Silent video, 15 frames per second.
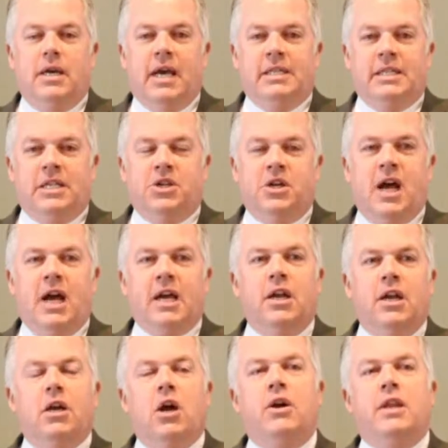And it says, You're not
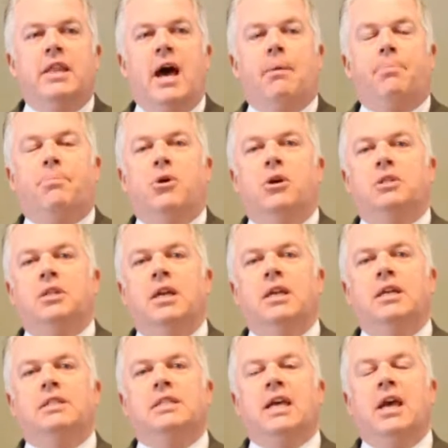going to go to that person
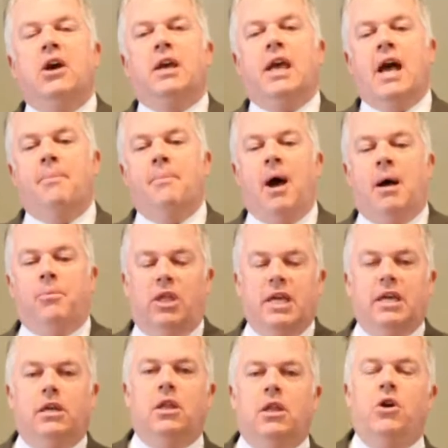and say, Okay, I'm, I'm,
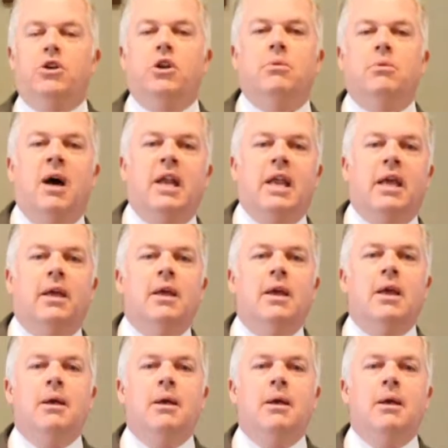willing to loan you money,